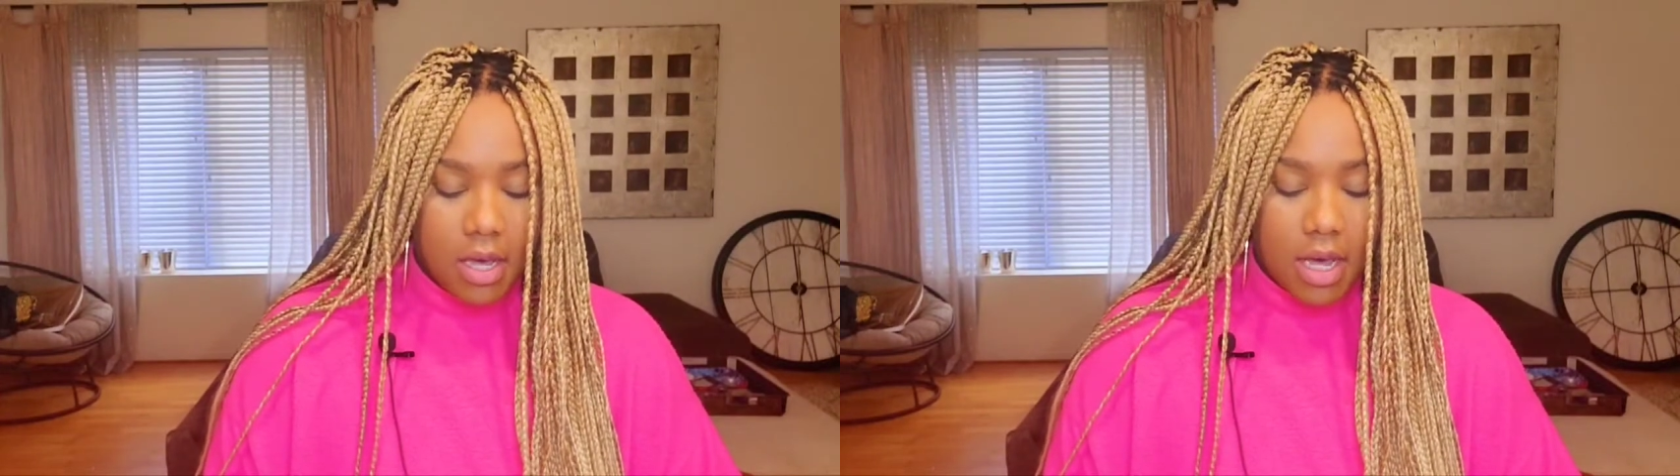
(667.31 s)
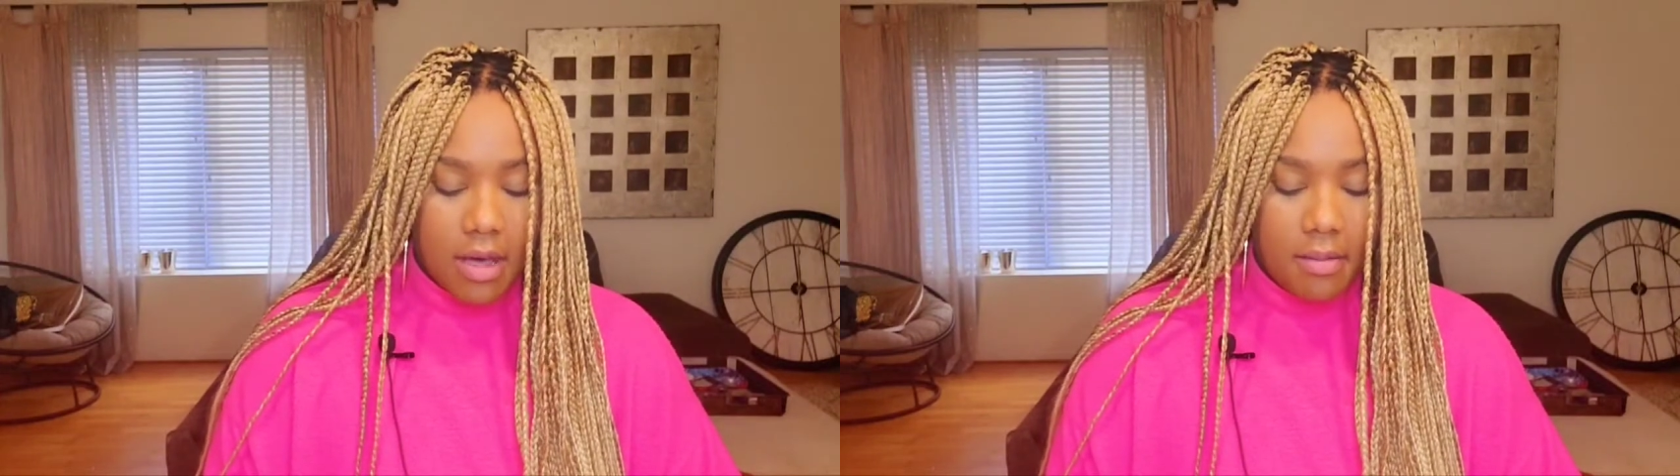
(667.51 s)

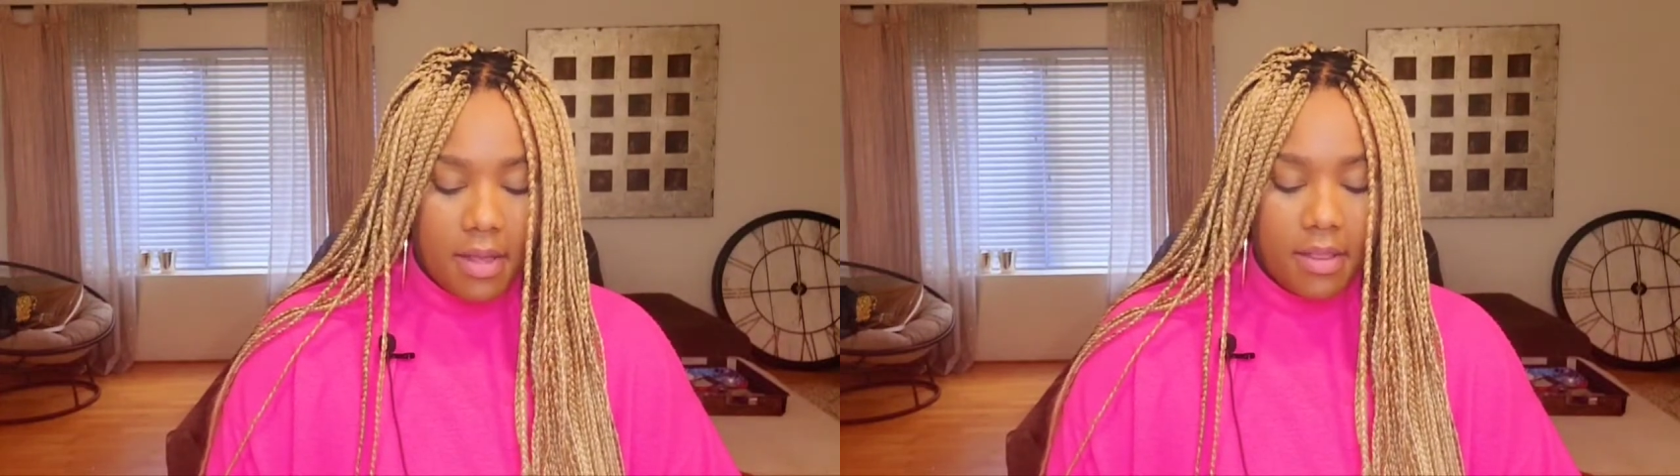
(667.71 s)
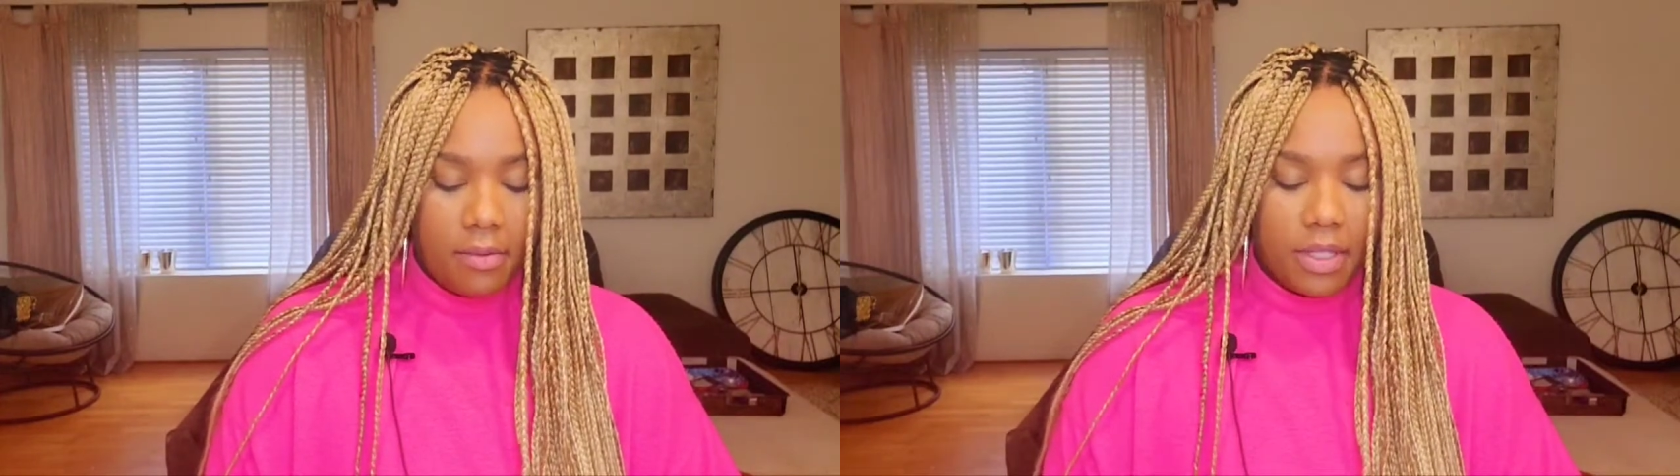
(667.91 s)
Um,
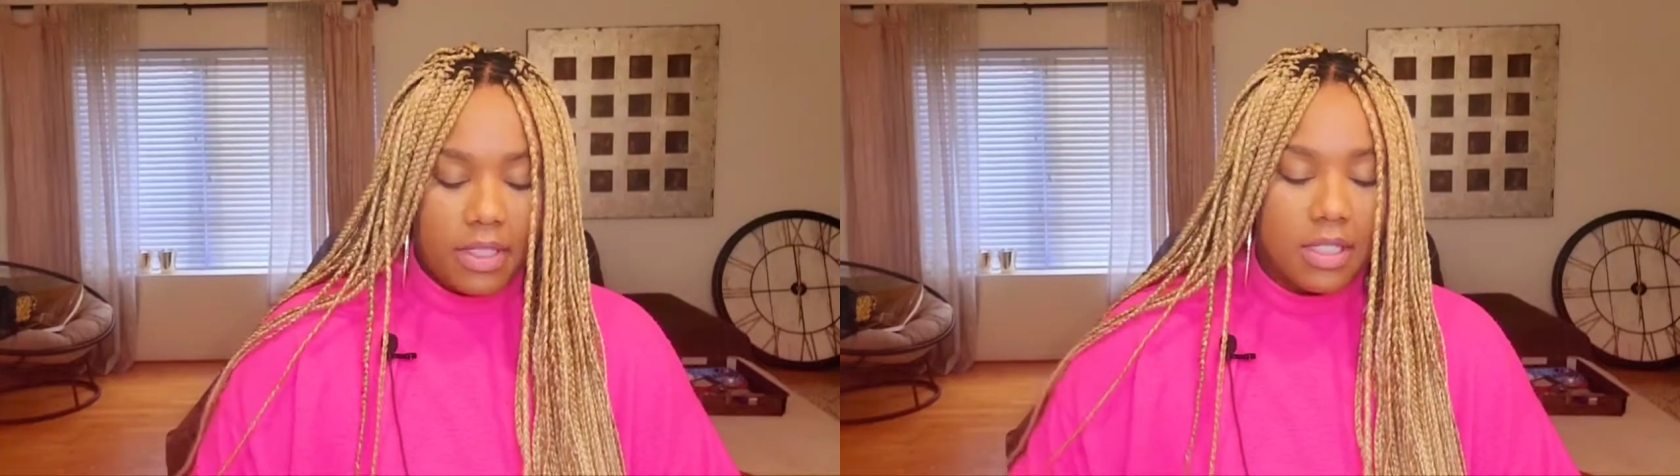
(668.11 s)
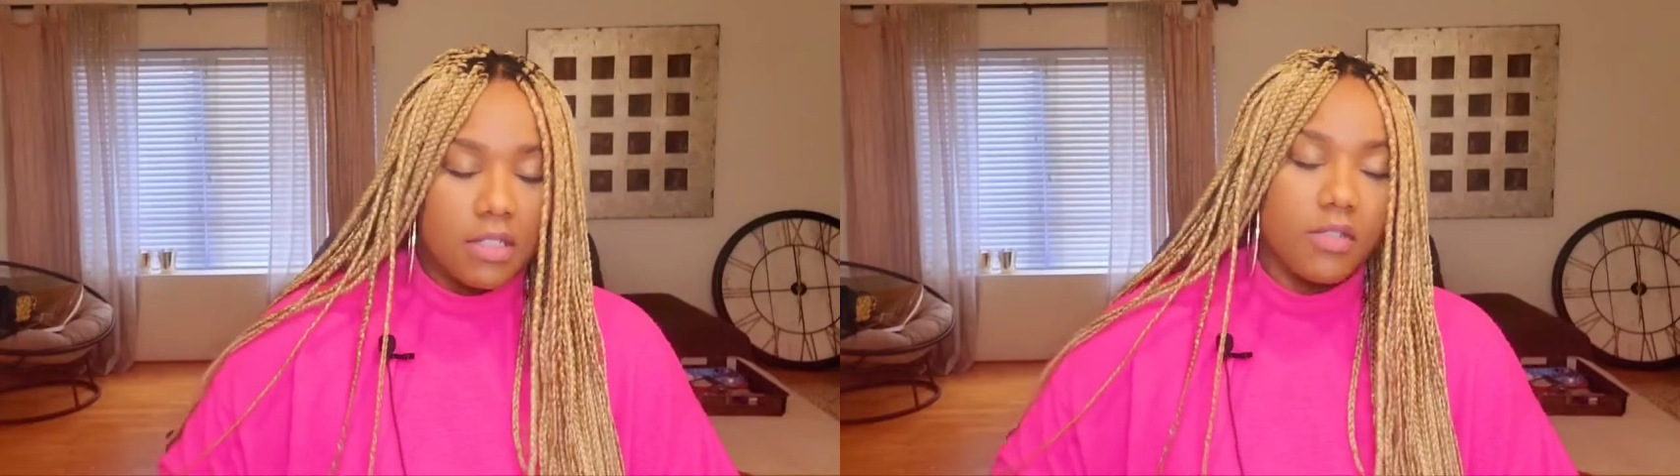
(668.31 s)
and then with the
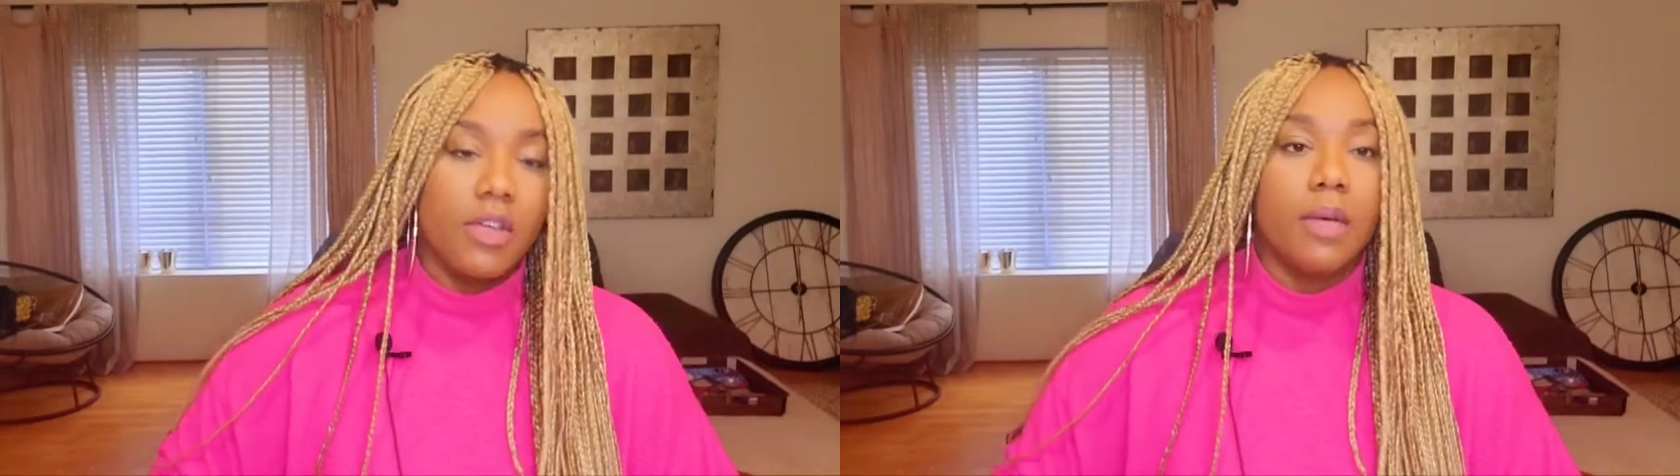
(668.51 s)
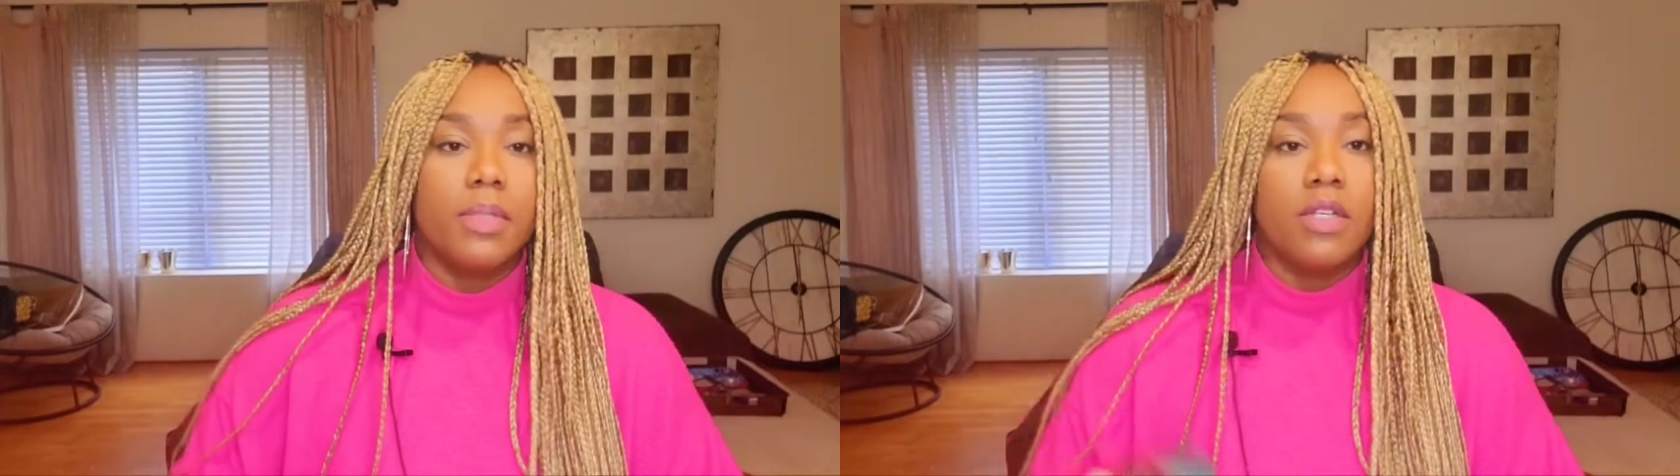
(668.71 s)
Six of
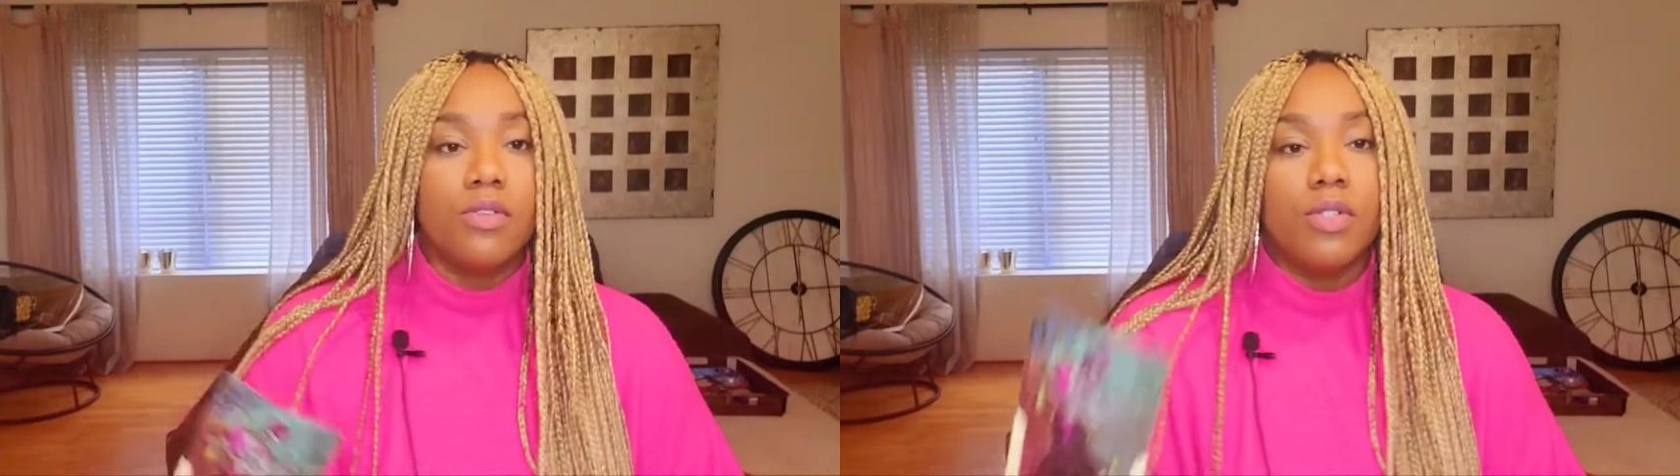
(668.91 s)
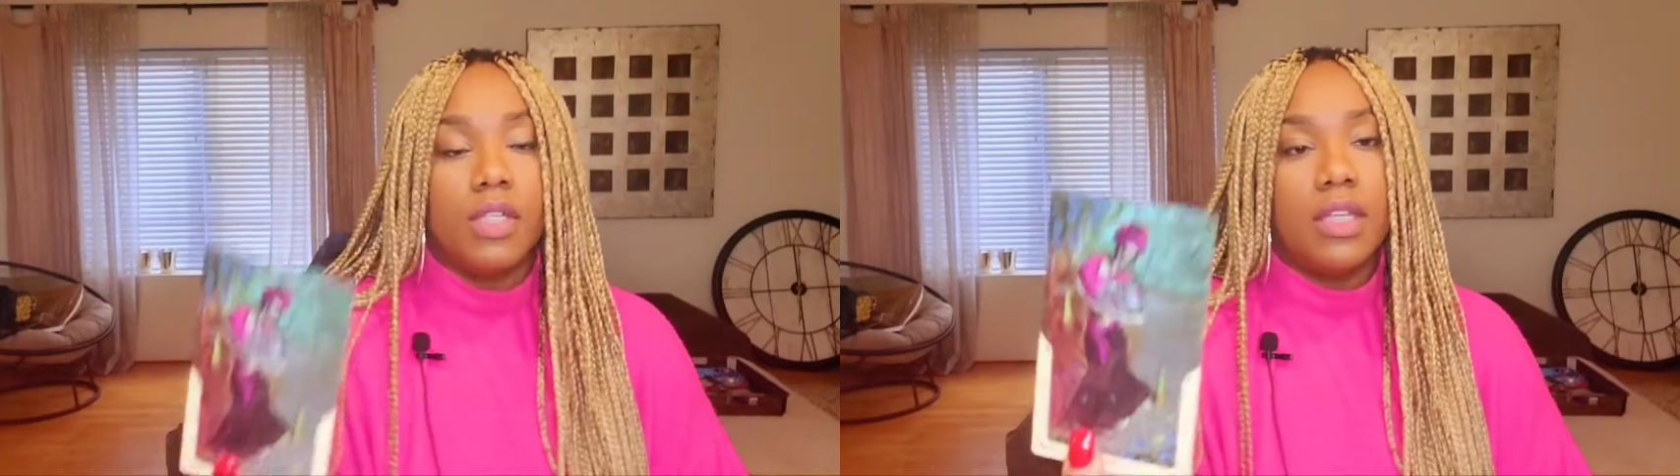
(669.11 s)
Cups energy,